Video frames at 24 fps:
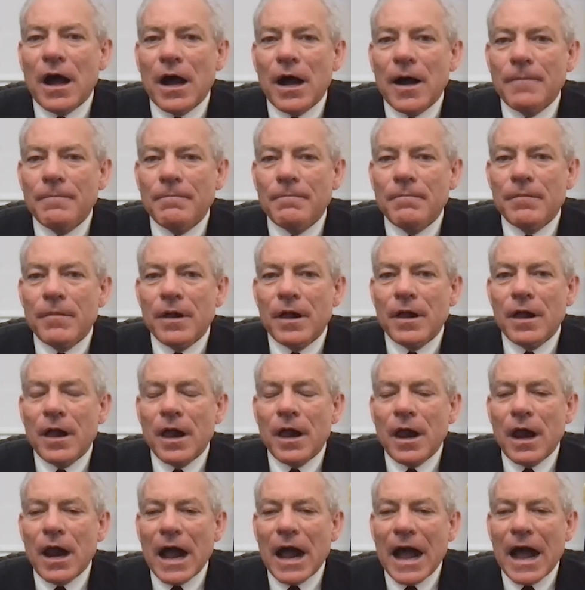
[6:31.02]

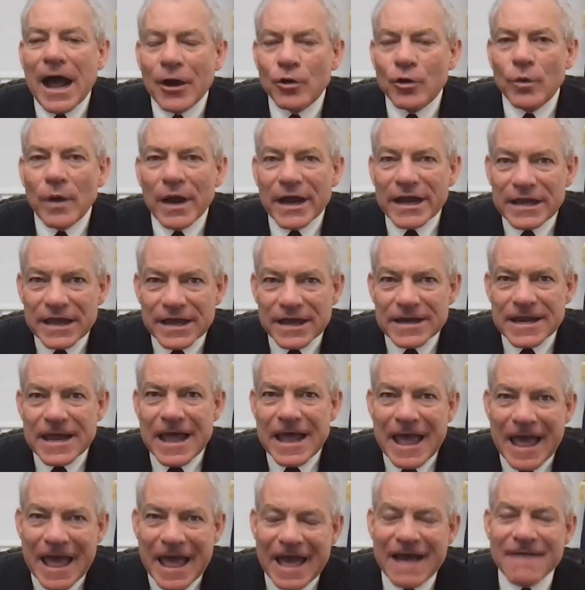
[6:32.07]
How do I
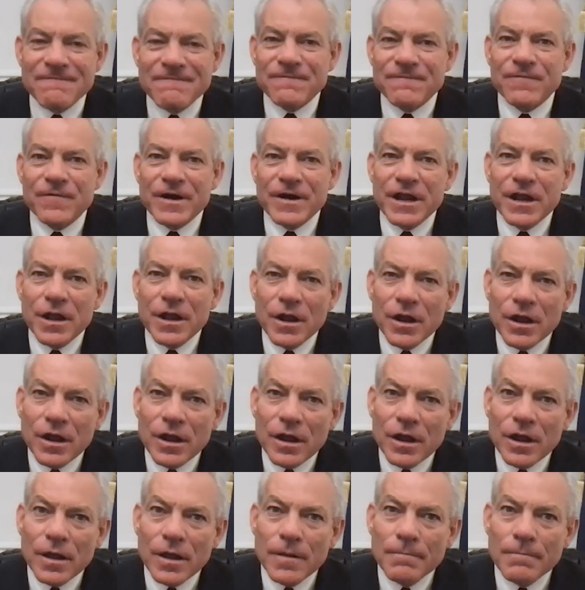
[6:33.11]
get every
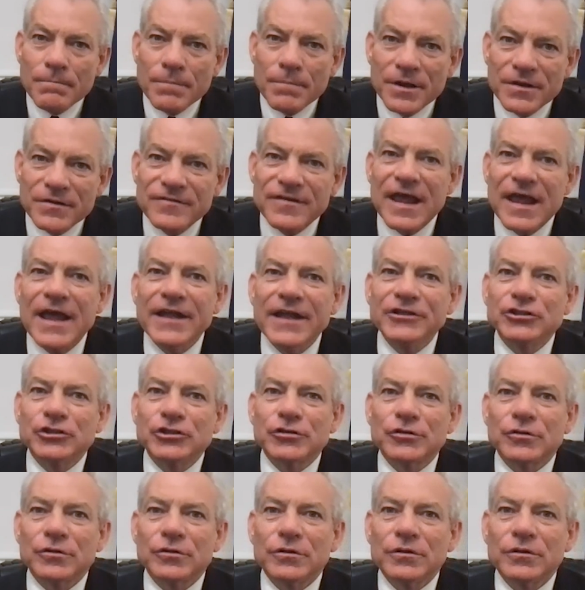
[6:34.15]

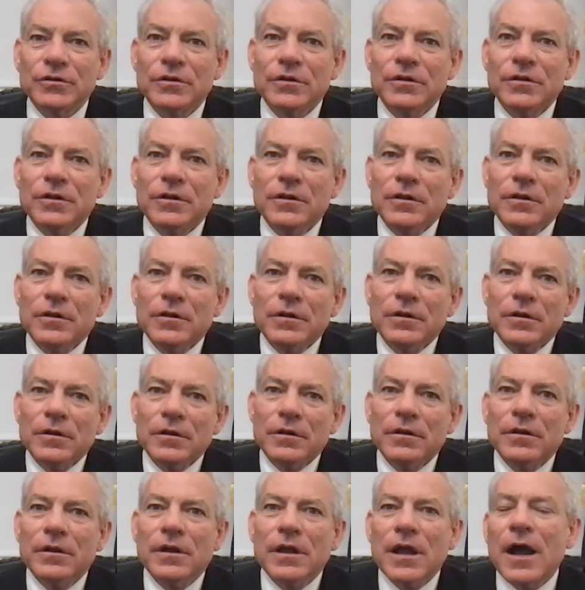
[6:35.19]
potential
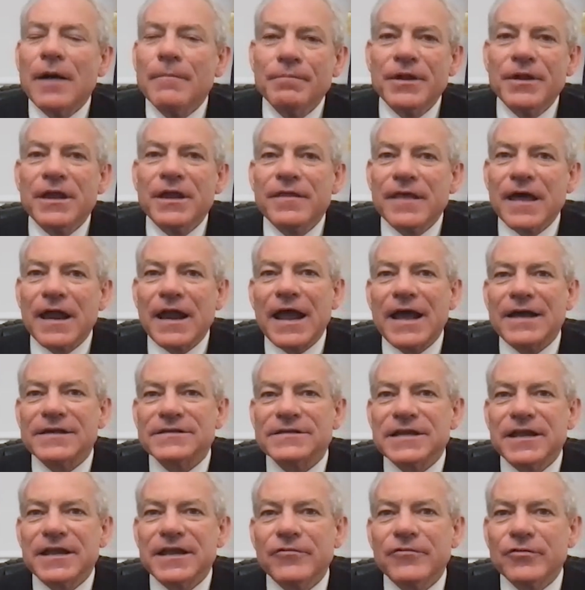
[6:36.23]
company that
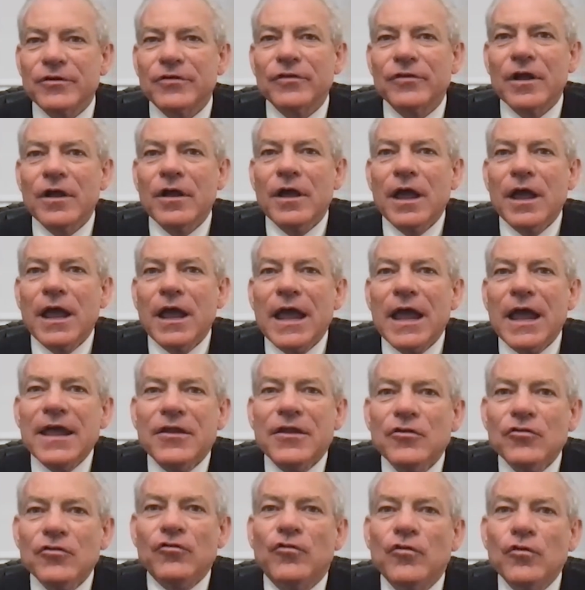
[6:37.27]
has an interest
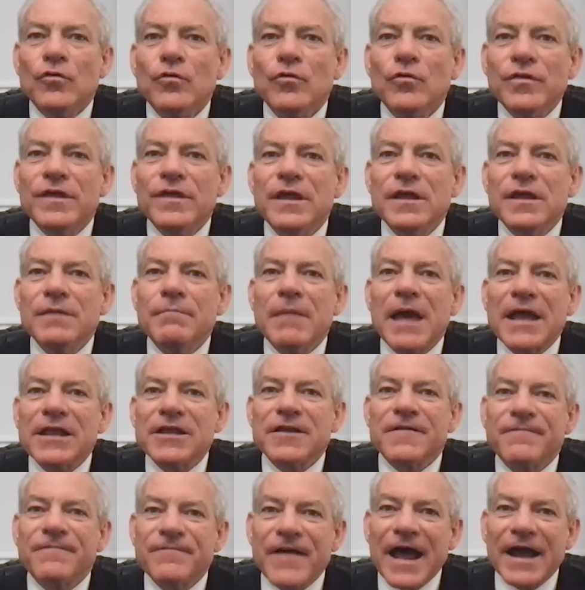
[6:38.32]
into the
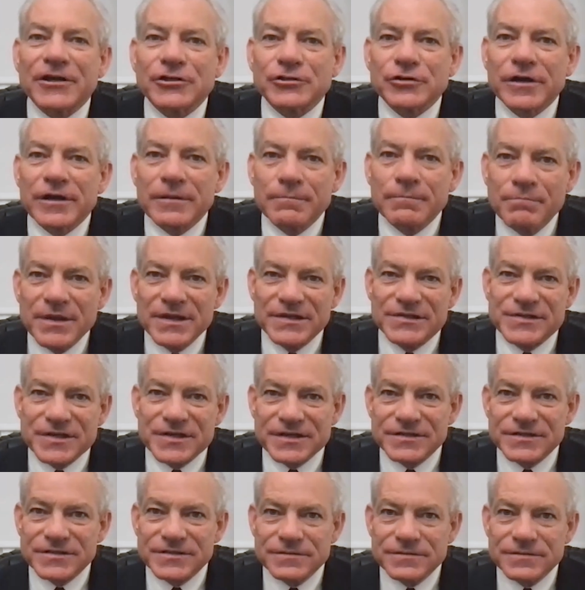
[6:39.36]
manufacturing
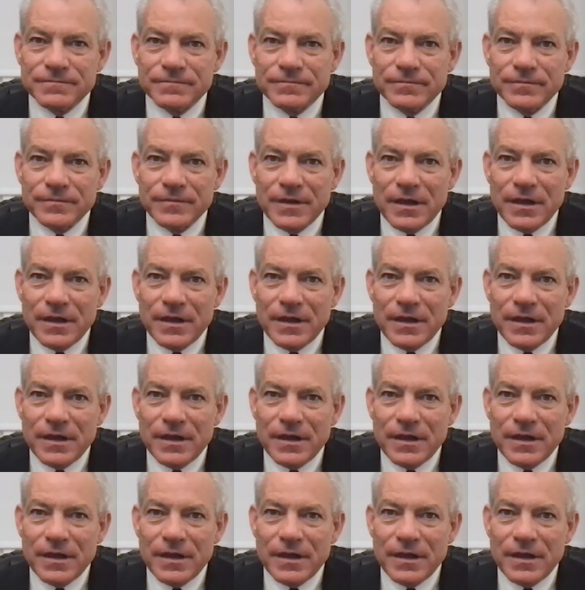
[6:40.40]
business?